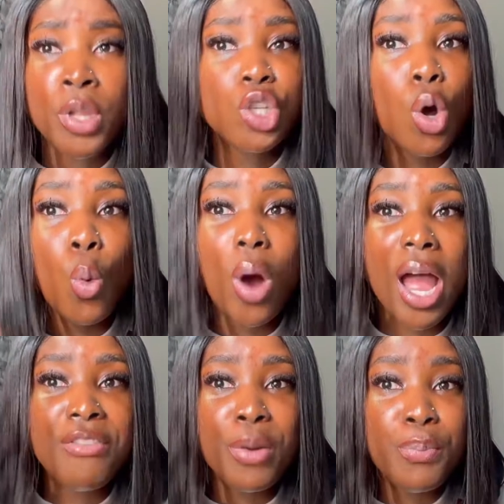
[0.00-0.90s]
So
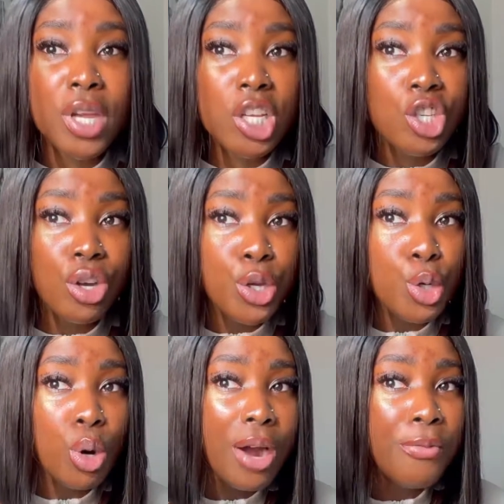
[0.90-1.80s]
whatever picture
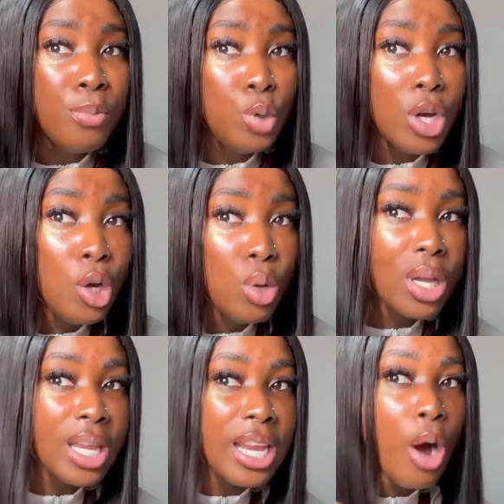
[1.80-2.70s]
you're
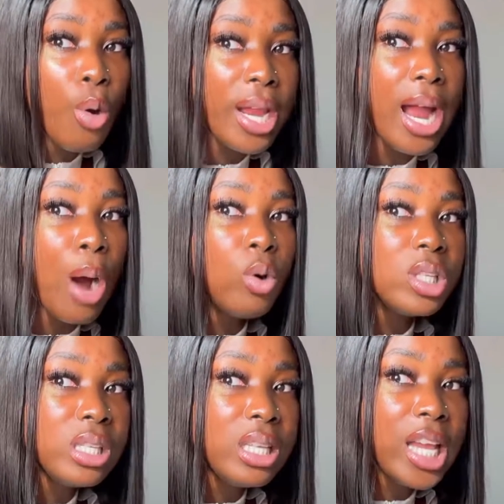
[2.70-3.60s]
looking at, okay, I
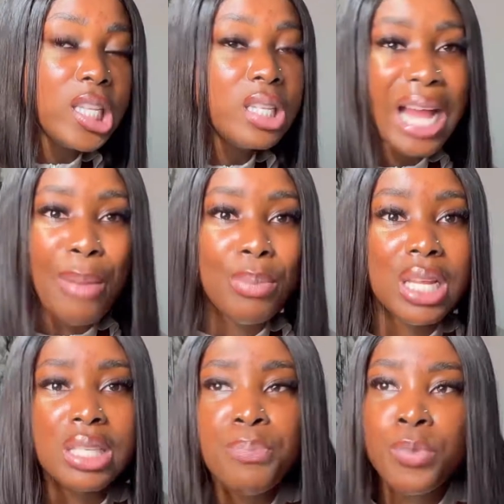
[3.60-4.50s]
want to get to that
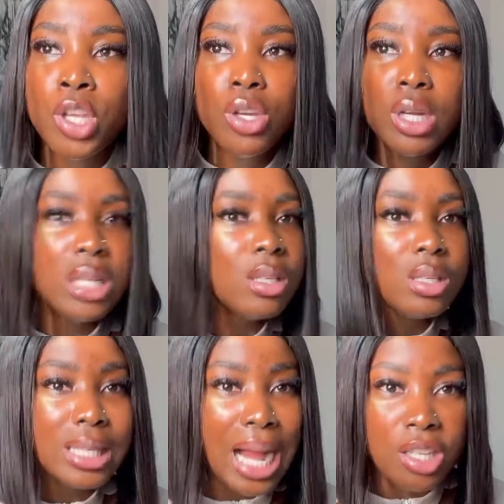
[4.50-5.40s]
place, you need to
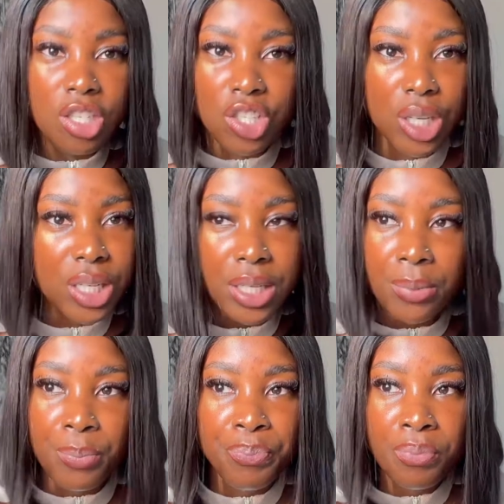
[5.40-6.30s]
start the journey.